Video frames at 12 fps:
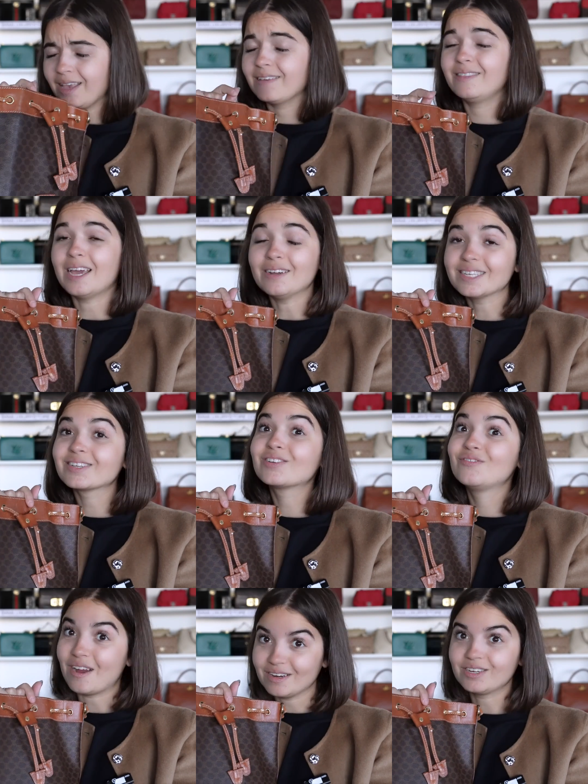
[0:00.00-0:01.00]
there is a
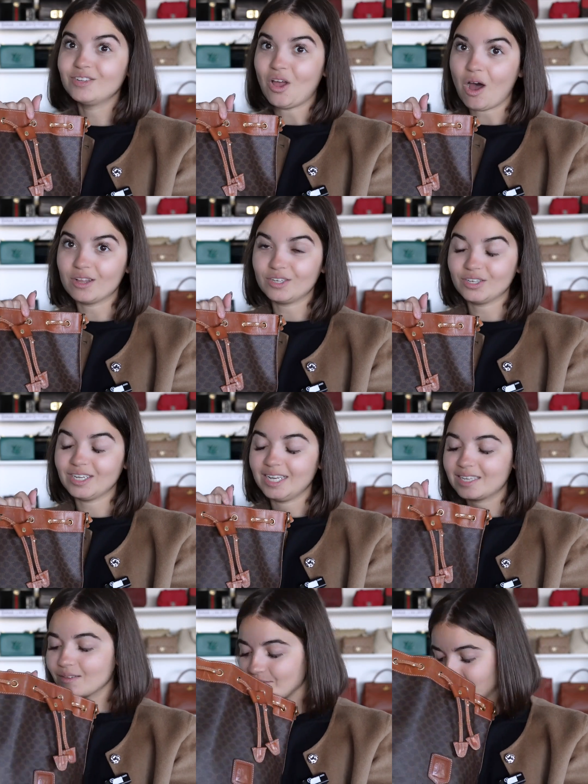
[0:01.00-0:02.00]
very good other.
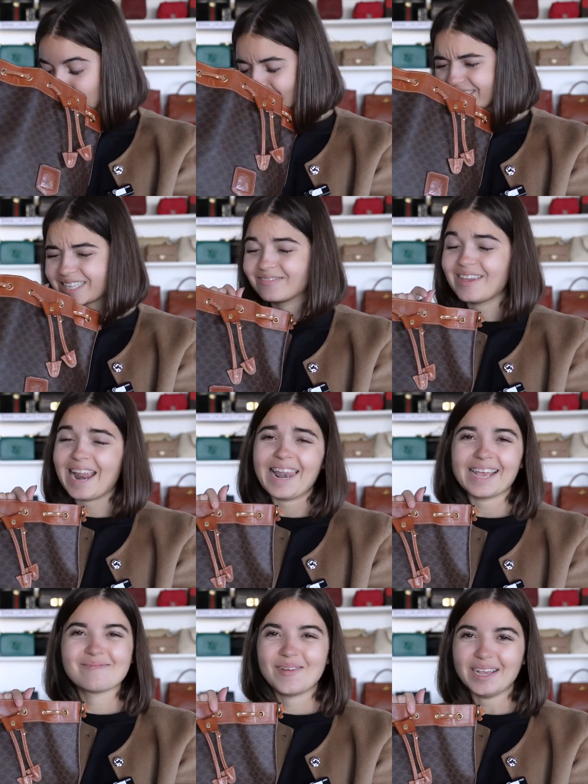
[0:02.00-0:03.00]
It's Smell
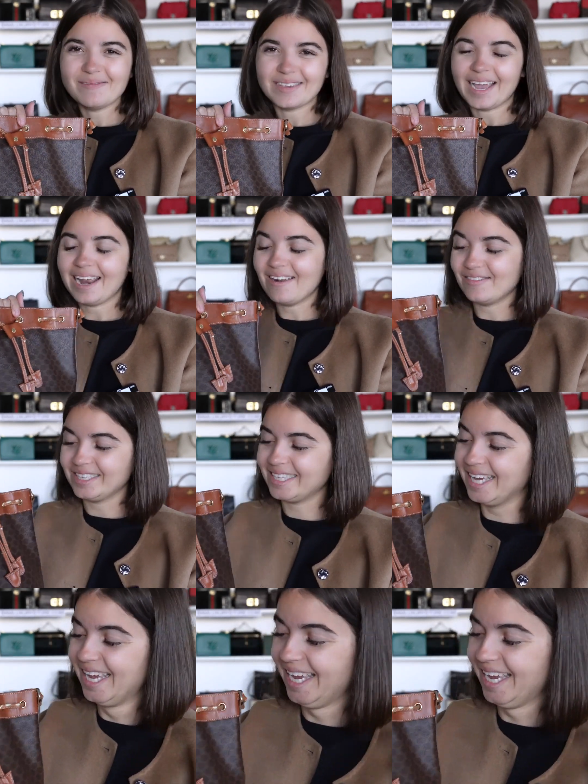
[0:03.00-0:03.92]
like baby. I love it.